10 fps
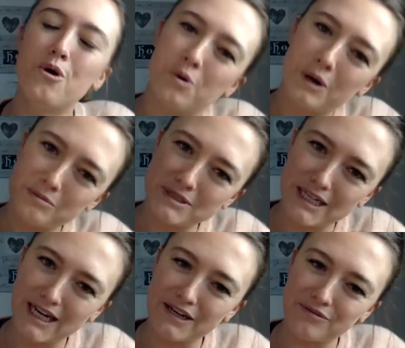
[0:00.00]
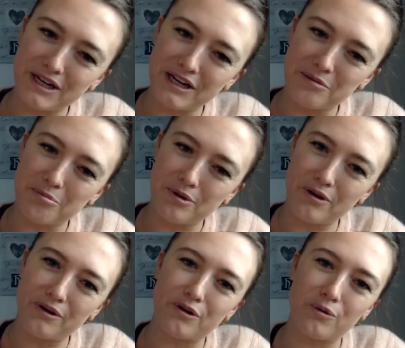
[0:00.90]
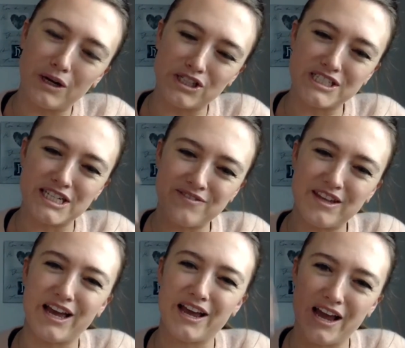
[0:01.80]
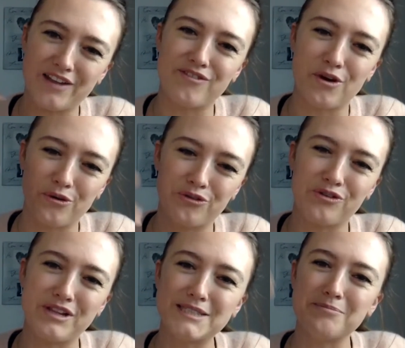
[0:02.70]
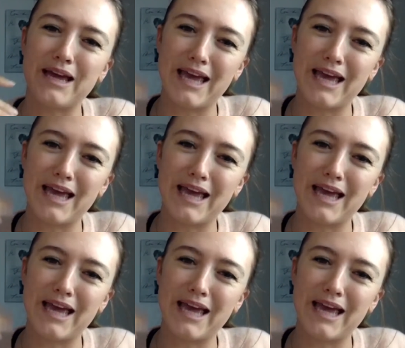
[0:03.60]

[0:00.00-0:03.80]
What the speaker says: or I'm sitting and reading a book or watching TV, I kind of go through these in my